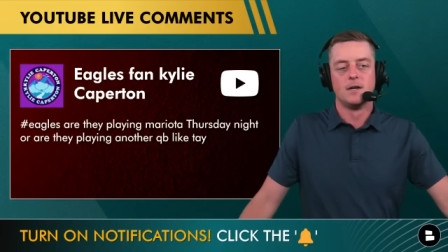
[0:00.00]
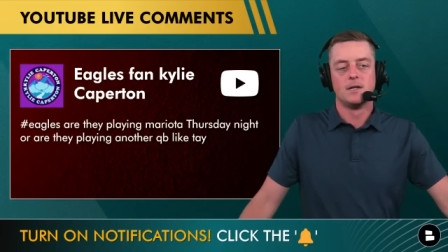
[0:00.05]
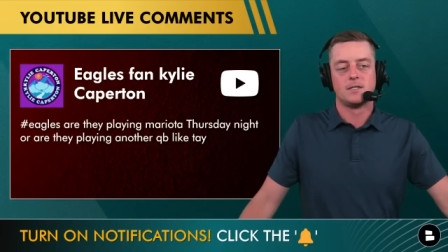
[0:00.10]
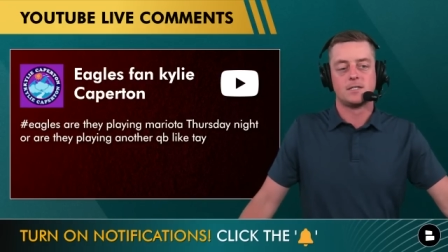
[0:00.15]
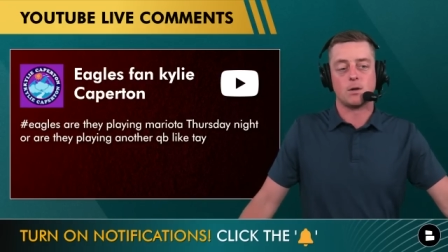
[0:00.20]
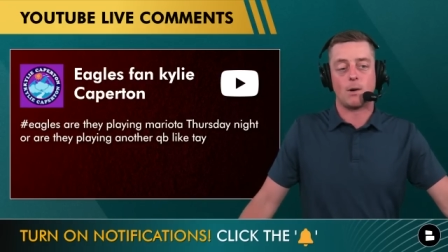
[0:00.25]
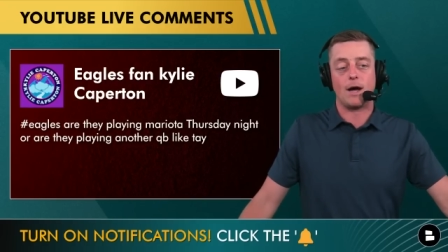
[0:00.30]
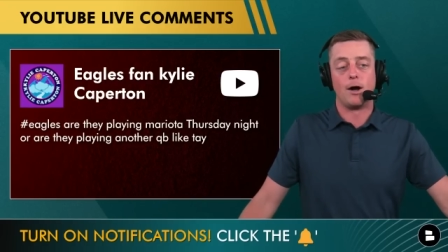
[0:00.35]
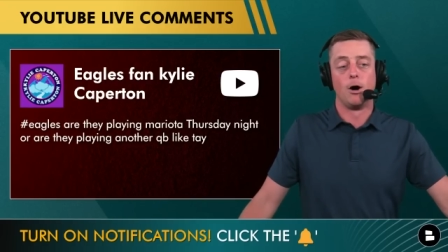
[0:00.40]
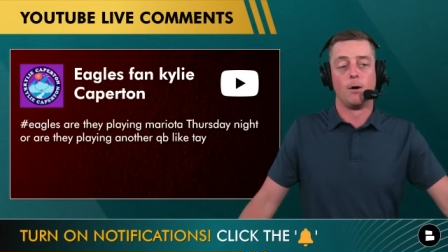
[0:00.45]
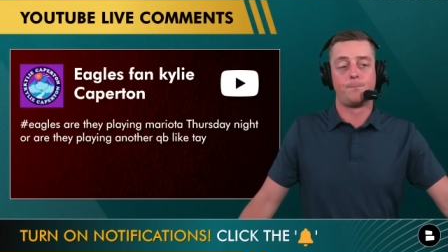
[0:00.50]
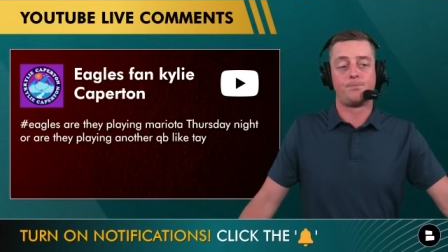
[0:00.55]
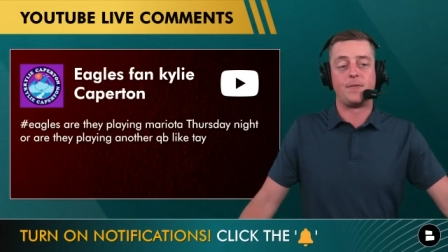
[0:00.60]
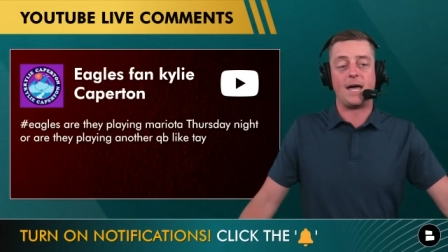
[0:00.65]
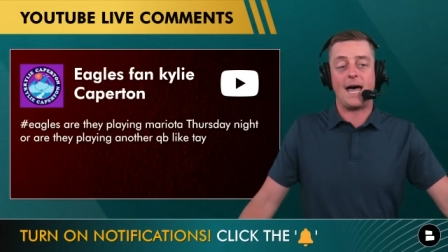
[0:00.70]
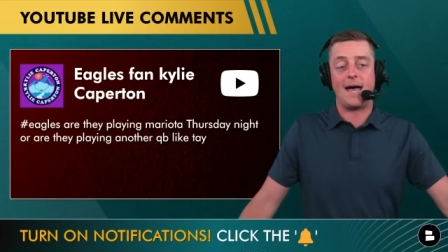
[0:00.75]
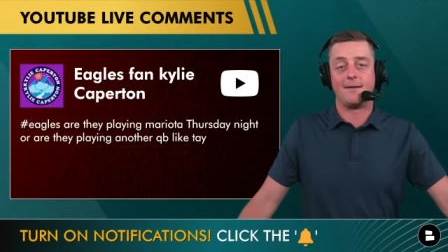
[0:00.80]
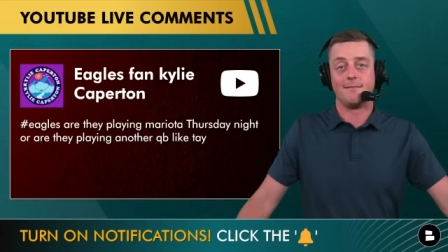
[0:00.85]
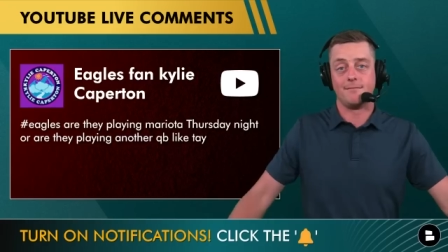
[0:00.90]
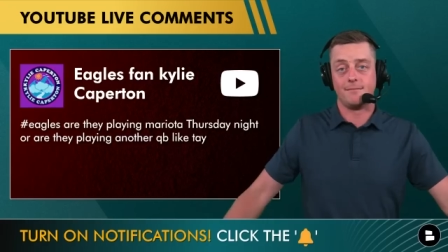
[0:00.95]
So I hope
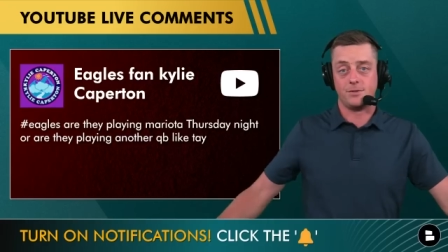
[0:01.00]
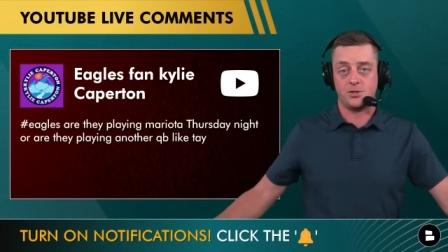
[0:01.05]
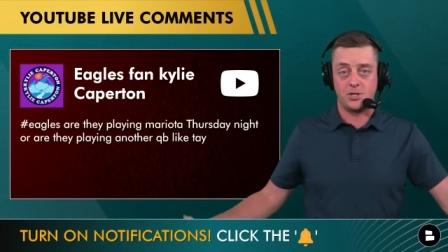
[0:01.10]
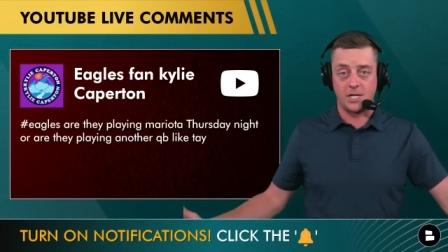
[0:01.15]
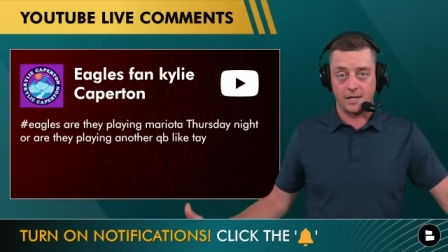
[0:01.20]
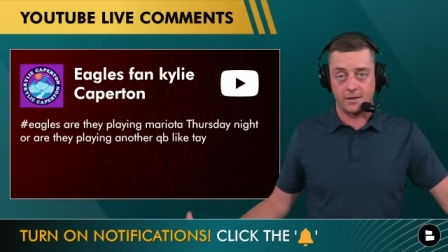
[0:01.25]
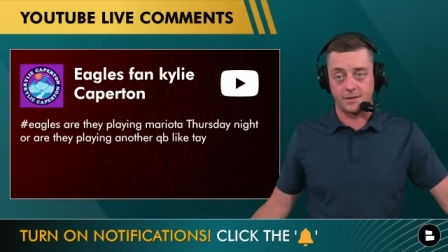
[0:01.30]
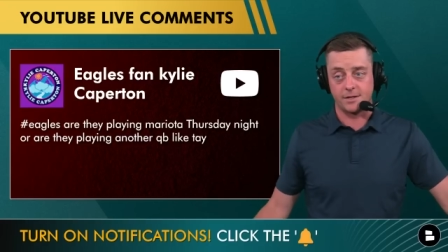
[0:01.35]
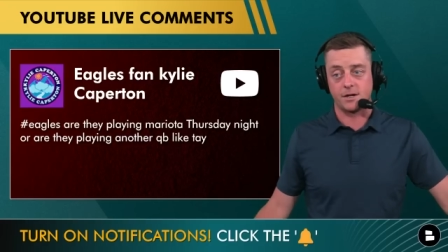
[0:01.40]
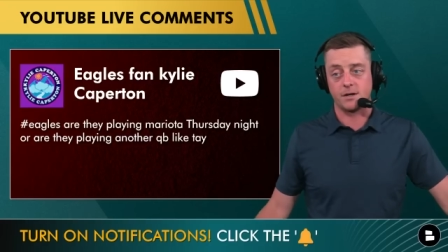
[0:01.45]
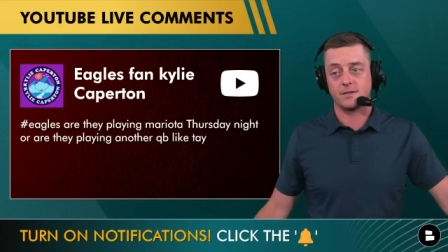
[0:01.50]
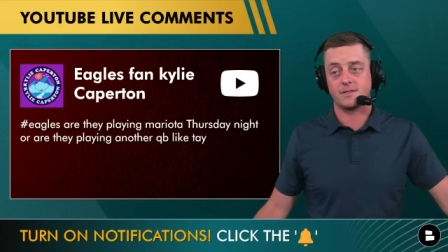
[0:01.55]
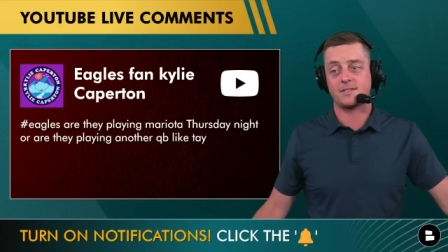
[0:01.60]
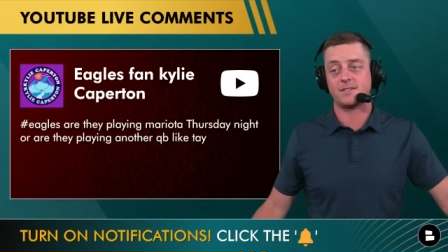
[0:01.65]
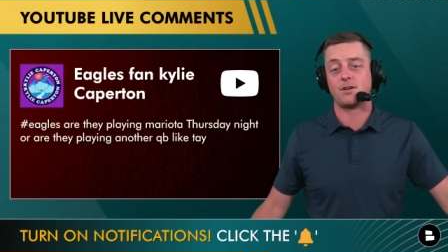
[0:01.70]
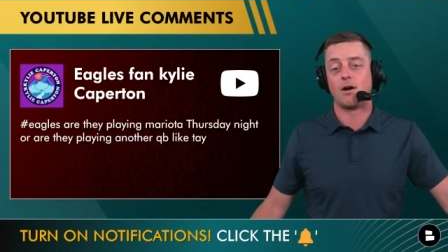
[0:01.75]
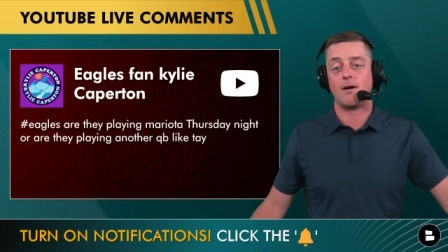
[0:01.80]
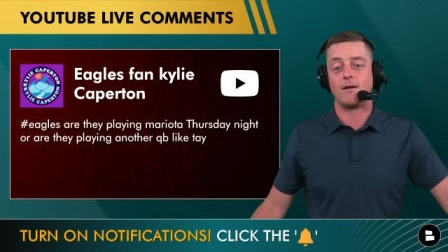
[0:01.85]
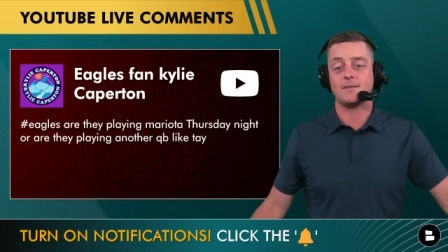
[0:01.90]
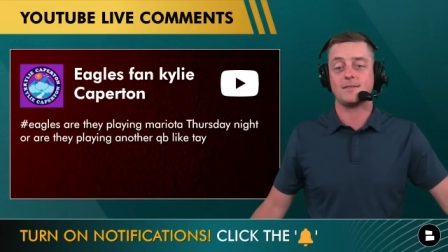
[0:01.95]
that Jalen Hurts
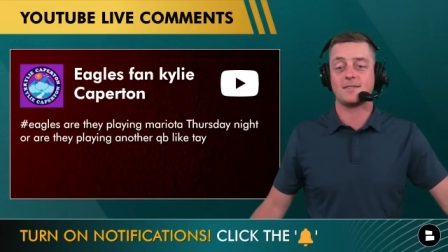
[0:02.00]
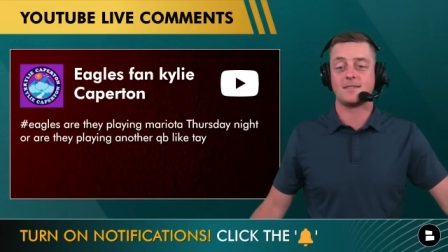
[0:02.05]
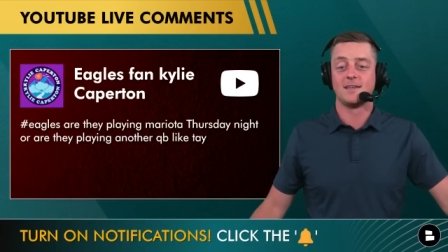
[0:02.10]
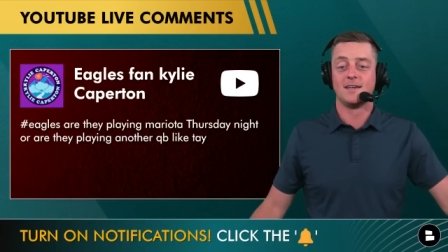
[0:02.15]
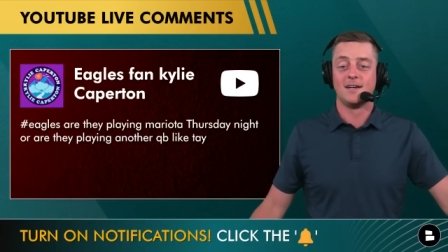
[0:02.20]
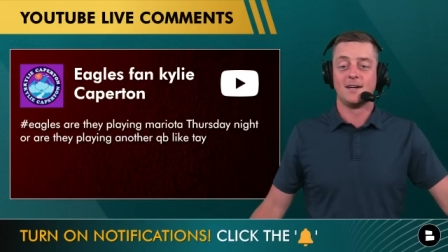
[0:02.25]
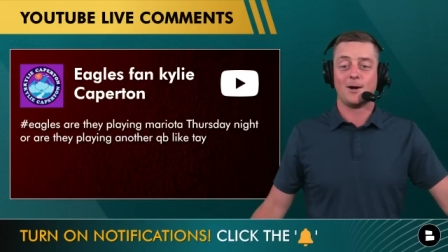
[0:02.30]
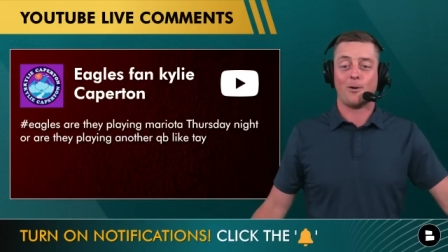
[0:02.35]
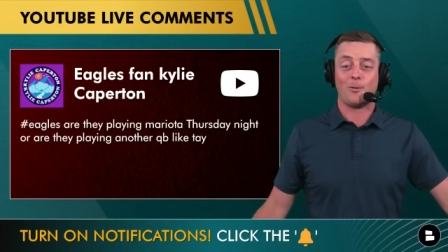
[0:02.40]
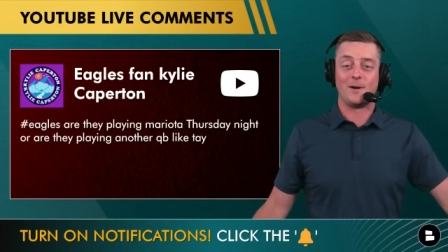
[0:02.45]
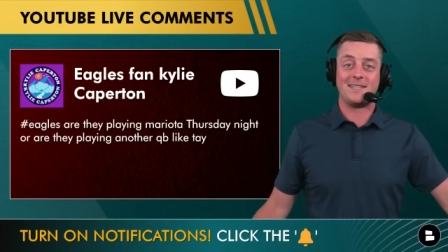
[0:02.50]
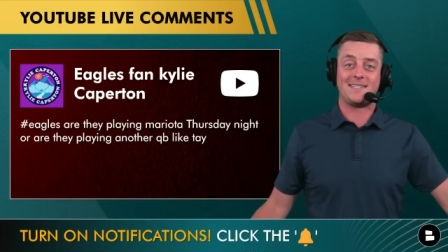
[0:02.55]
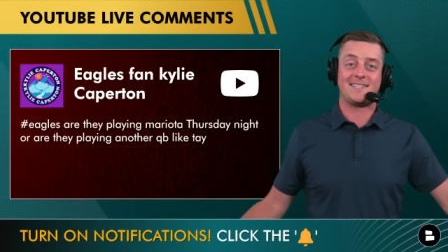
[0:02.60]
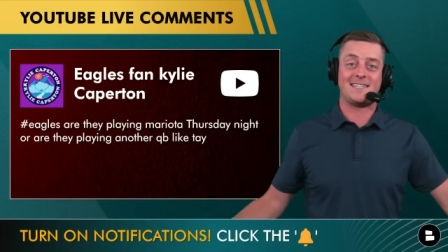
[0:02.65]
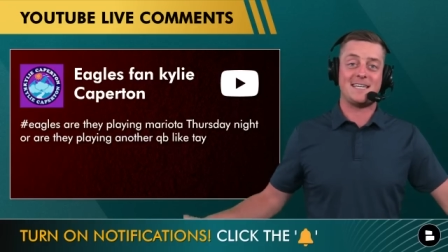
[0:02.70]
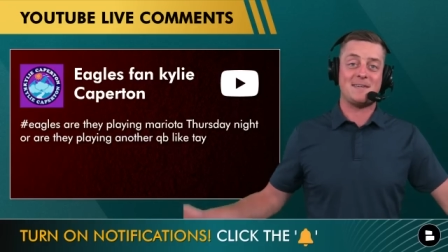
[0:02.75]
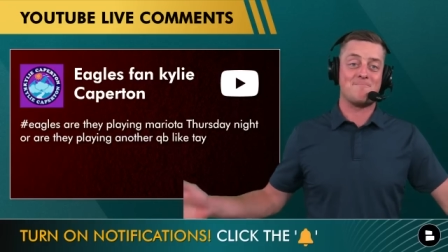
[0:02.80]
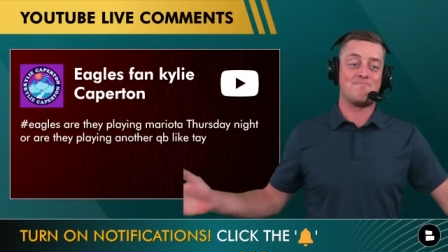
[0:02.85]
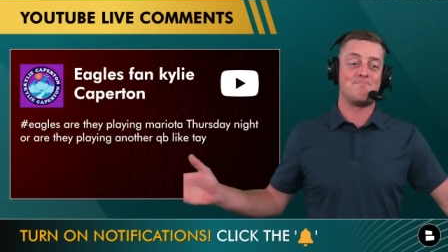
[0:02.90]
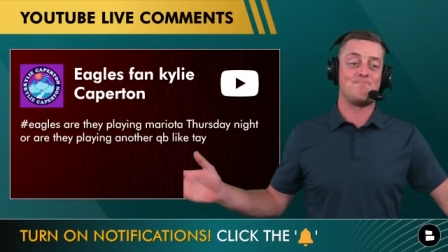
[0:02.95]
starts. We
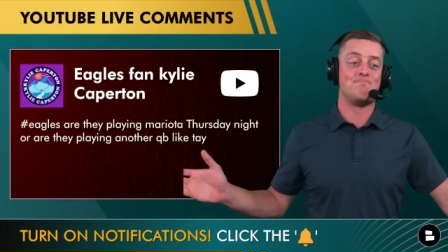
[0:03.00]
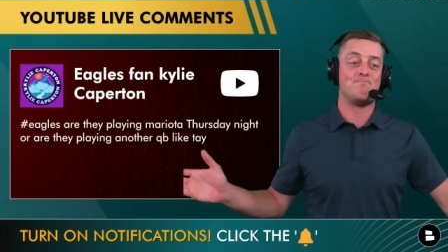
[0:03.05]
see